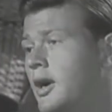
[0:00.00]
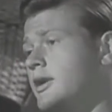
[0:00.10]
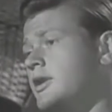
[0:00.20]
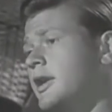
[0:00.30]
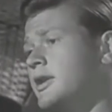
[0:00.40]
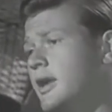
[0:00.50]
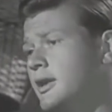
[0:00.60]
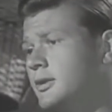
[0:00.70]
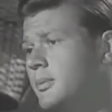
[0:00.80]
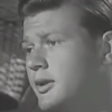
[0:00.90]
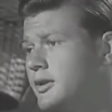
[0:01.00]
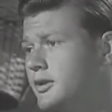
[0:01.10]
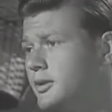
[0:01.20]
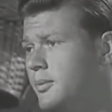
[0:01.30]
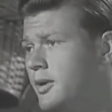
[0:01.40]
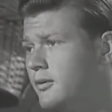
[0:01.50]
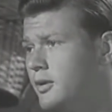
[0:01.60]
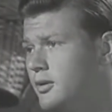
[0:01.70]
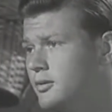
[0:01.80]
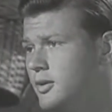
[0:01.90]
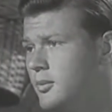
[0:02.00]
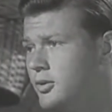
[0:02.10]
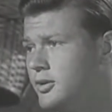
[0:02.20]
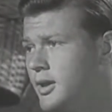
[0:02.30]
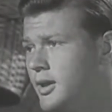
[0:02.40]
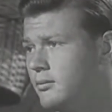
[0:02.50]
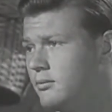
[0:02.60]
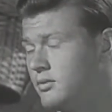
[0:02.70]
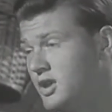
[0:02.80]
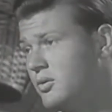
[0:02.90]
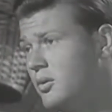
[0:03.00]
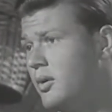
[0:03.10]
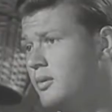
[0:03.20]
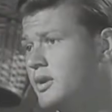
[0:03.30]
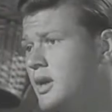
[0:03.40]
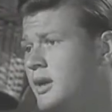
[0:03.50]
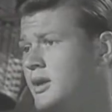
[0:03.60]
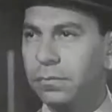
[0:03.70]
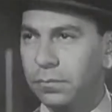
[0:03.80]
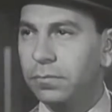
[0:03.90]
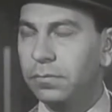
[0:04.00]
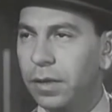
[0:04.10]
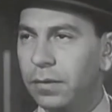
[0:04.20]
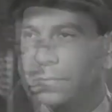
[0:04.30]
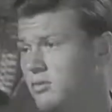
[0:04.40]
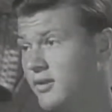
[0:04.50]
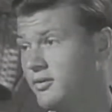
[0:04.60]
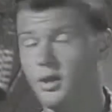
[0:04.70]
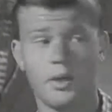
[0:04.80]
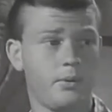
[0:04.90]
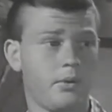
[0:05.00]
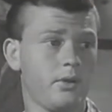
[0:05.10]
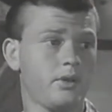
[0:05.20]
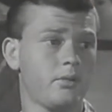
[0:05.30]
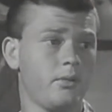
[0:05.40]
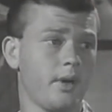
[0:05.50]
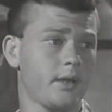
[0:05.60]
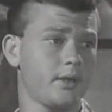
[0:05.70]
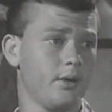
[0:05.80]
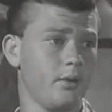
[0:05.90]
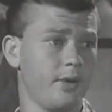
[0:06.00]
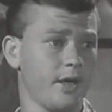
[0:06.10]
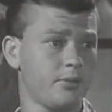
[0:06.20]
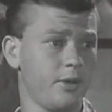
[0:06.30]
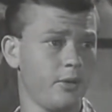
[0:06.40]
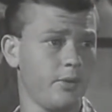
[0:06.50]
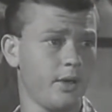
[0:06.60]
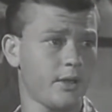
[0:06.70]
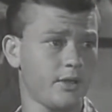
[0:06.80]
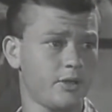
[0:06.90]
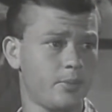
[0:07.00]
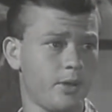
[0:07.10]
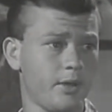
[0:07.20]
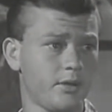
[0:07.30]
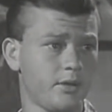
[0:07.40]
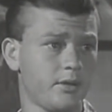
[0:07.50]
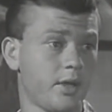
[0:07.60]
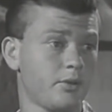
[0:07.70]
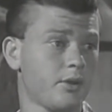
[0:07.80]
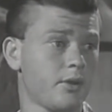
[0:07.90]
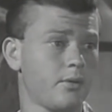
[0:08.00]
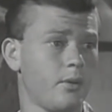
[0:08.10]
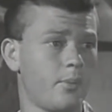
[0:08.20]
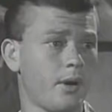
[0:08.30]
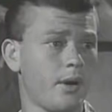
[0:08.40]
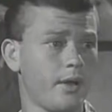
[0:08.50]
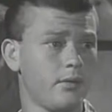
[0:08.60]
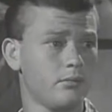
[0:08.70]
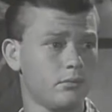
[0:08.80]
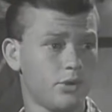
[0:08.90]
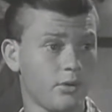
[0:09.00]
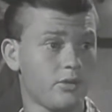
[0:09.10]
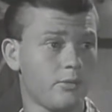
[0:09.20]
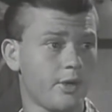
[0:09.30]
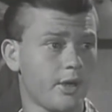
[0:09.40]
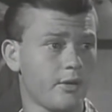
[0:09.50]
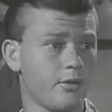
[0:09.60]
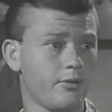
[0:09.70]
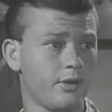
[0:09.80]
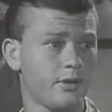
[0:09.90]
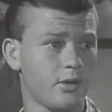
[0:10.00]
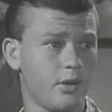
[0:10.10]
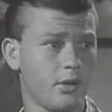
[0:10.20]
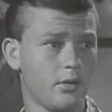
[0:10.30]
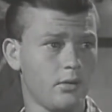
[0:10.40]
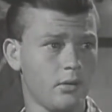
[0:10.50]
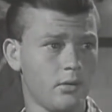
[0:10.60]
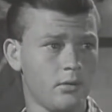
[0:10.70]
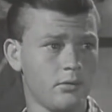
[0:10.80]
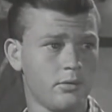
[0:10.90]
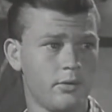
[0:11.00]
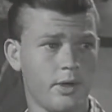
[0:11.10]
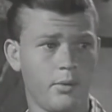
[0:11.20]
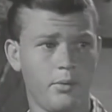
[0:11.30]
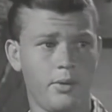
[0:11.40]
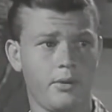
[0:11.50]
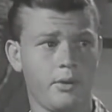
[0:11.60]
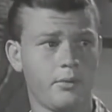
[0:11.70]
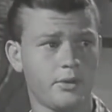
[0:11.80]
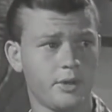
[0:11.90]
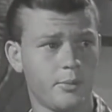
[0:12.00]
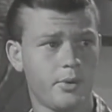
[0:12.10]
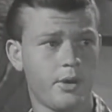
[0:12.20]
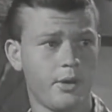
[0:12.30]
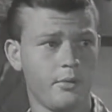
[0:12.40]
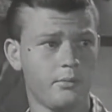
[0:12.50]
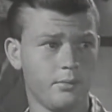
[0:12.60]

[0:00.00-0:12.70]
Charlie stays out at this place on Sepulveda. It's a motel. That's where we always contacted him. Yeah. After a couple of weeks, when we got to know him, he asked me and Bud out to this place. He said he was going to throw a party. Told us to bring our girlfriends along. Turned out we were the only ones at the party.